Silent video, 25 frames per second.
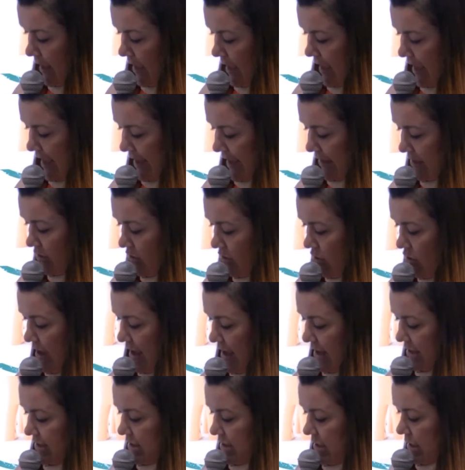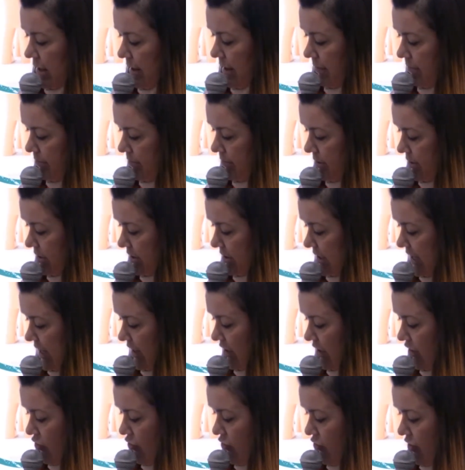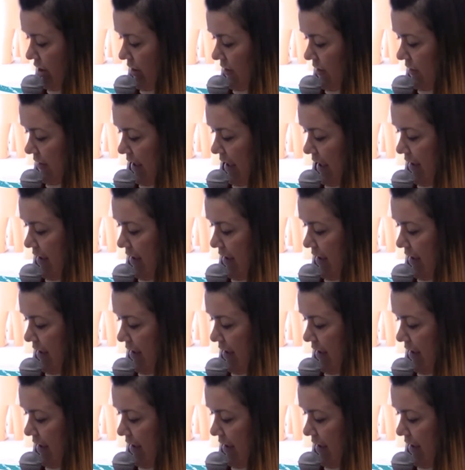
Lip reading: As long as the numbers increase